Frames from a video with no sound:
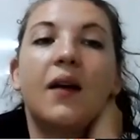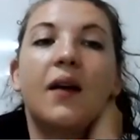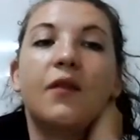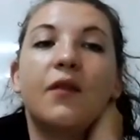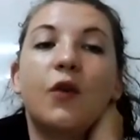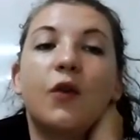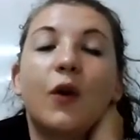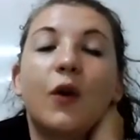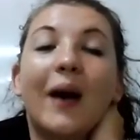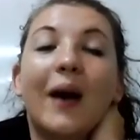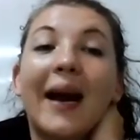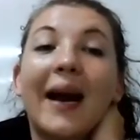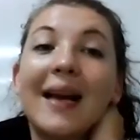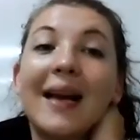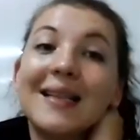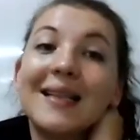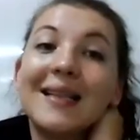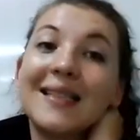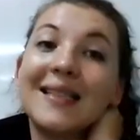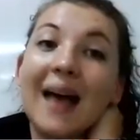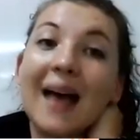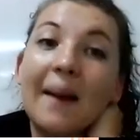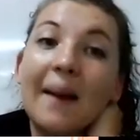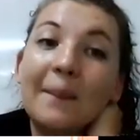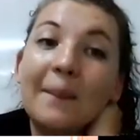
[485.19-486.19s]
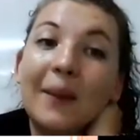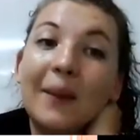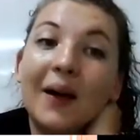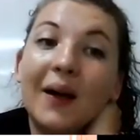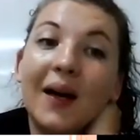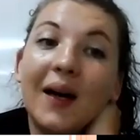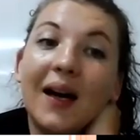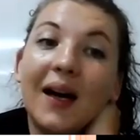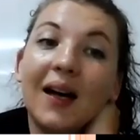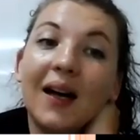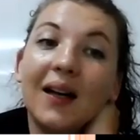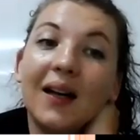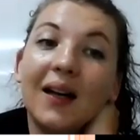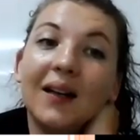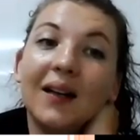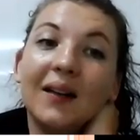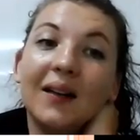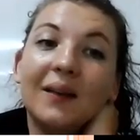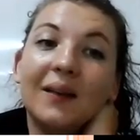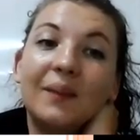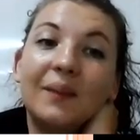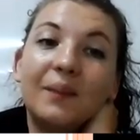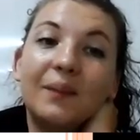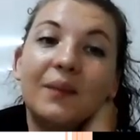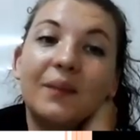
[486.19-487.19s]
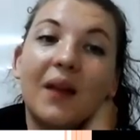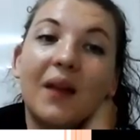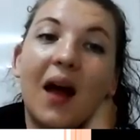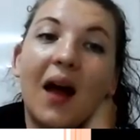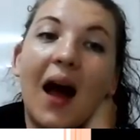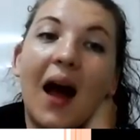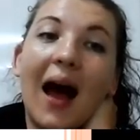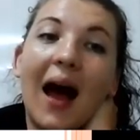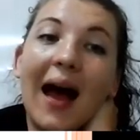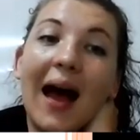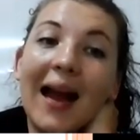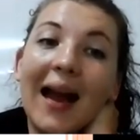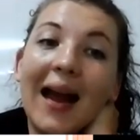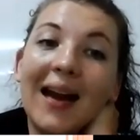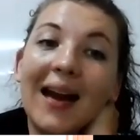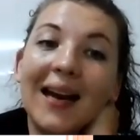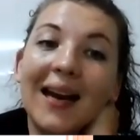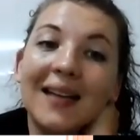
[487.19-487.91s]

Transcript: For example, I